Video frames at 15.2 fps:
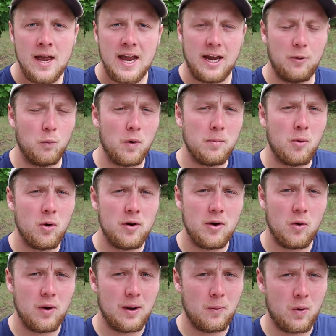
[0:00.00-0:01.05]
And one more
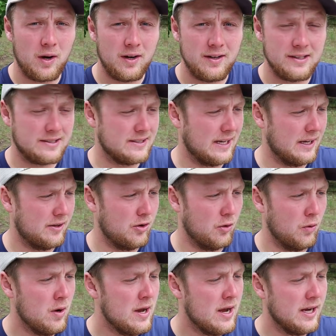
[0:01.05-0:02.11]
note I wanted to say
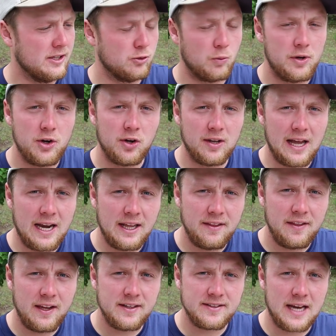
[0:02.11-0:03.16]
too is when you're letting
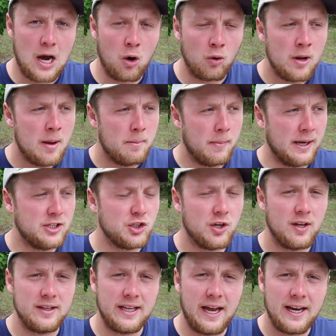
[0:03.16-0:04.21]
these out, make sure
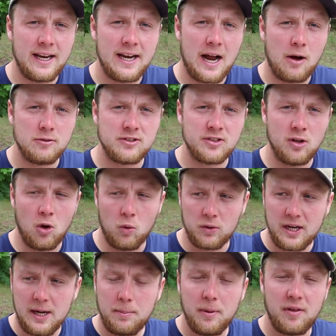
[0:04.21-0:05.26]
to let it out slow.
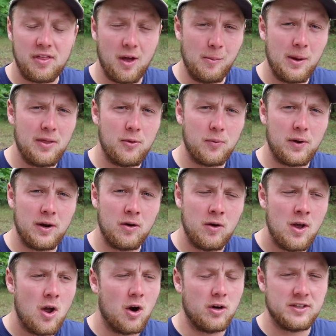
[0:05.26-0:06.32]
Keep your thumb on the reel
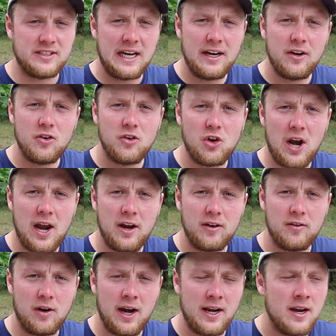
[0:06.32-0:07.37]
or set your drag
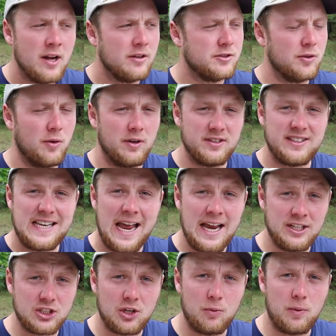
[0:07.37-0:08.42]
right so there's
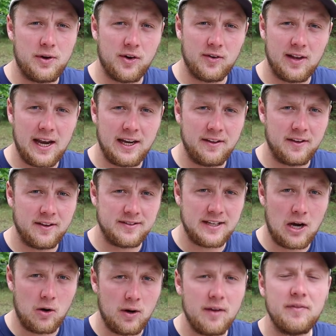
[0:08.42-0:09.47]
tension when you're letting this
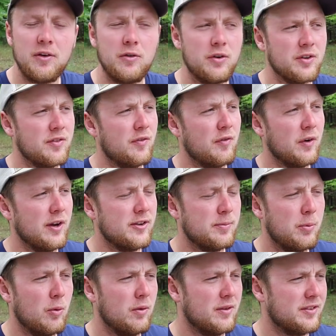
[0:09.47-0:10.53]
out. If you just free
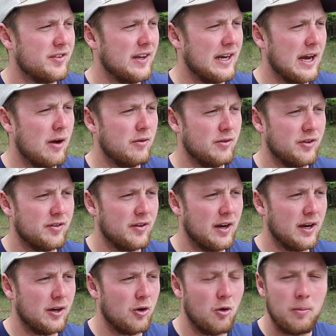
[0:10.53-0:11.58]
spool this thing out and just
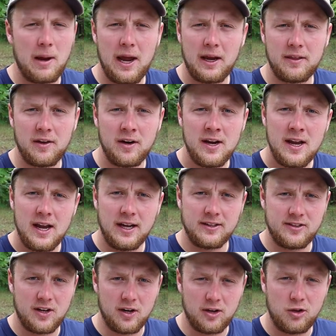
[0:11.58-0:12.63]
let it go back there,
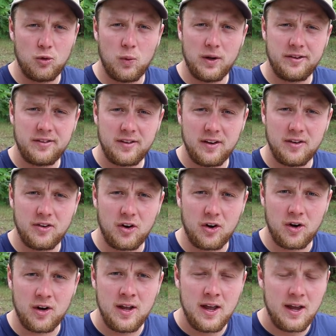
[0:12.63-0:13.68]
it's going to twist and
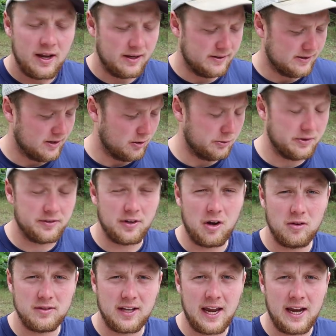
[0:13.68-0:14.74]
turn, and it's going to
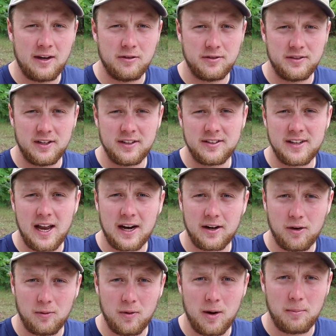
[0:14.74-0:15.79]
result in tangles, and it's not
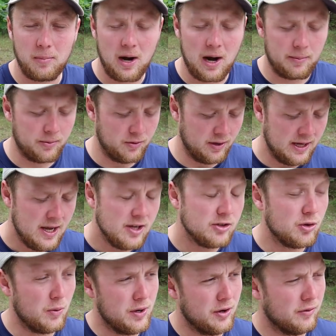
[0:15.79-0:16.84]
going to run properly.
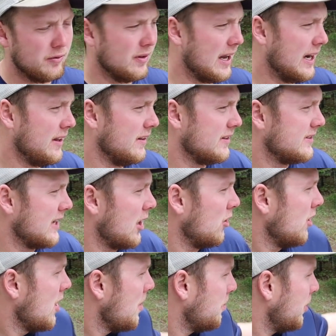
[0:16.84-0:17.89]
So when you're letting this
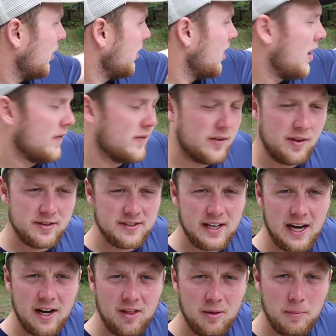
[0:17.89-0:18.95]
out, put it off to the
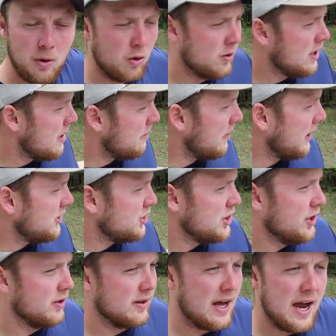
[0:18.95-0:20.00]
side of the boat, make
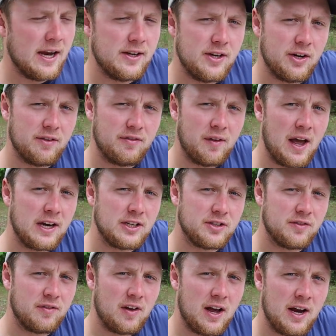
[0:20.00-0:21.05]
sure your line to your
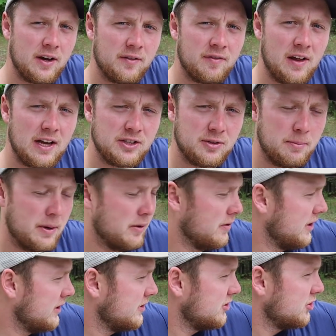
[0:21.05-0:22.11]
flasher fly or flasher meat
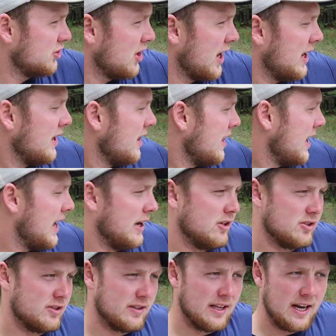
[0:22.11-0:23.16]
rig is straight, and
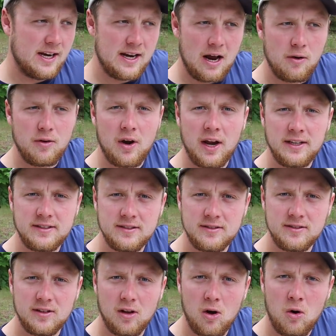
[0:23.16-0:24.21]
just let it out nice and
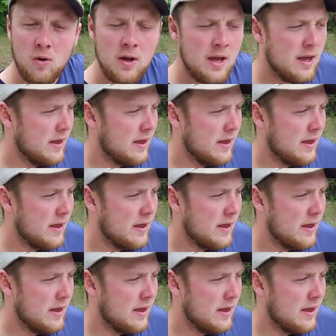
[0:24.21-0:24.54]
slow.